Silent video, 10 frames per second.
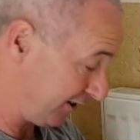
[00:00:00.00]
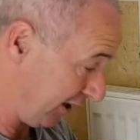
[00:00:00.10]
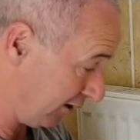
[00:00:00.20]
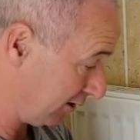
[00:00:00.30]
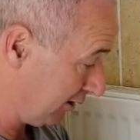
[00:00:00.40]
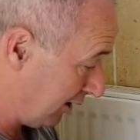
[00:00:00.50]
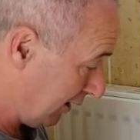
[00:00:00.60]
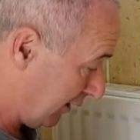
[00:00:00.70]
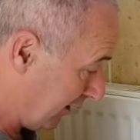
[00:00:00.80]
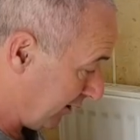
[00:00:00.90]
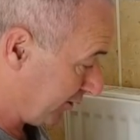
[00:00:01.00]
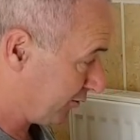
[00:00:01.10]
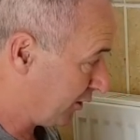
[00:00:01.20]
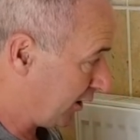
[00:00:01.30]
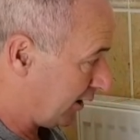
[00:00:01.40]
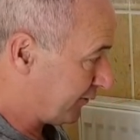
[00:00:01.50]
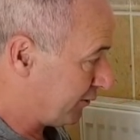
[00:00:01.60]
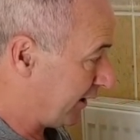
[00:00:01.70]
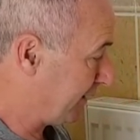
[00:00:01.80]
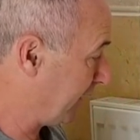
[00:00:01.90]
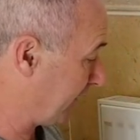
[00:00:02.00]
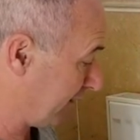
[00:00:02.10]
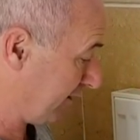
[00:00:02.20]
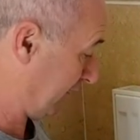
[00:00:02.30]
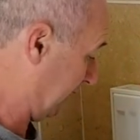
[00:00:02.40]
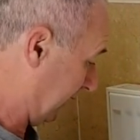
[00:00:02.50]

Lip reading: the towel, dry off the radiator.